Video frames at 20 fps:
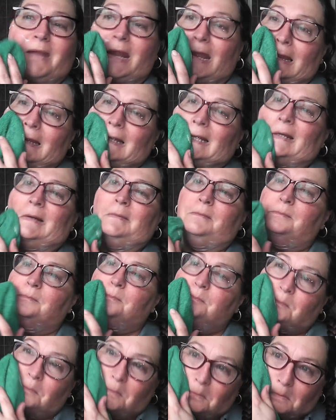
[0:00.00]

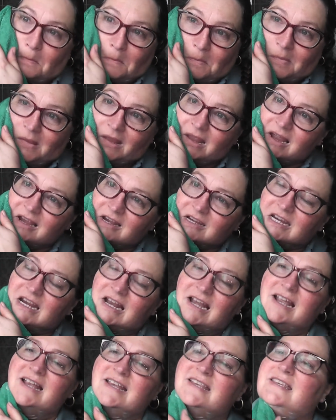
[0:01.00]
how
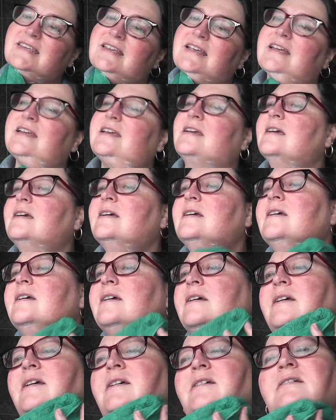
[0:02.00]
shall I say,
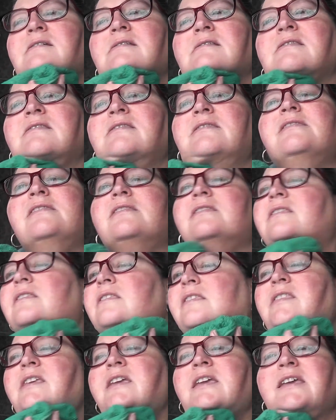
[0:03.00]

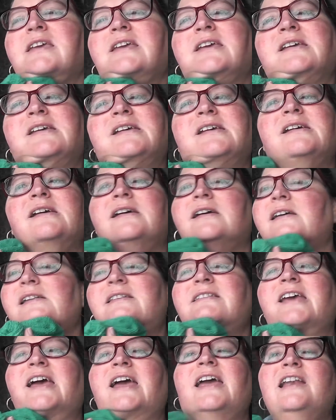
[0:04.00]
the
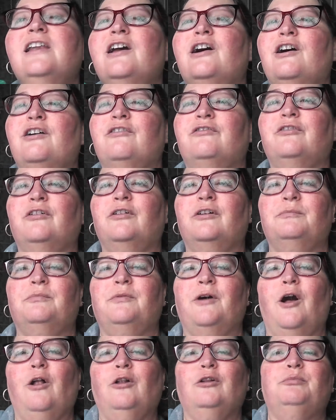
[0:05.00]
Taylor of
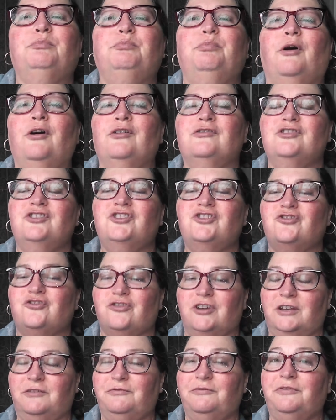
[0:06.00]
Old Bond
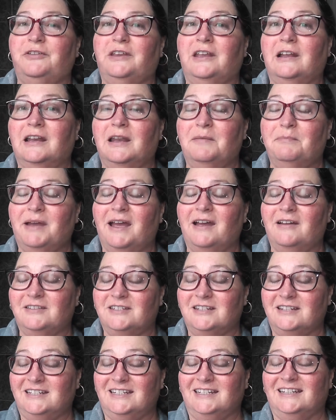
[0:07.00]
Street feel
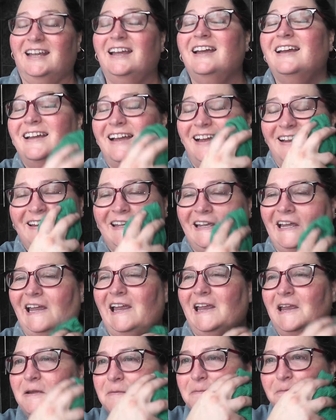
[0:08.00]
about it. Okay.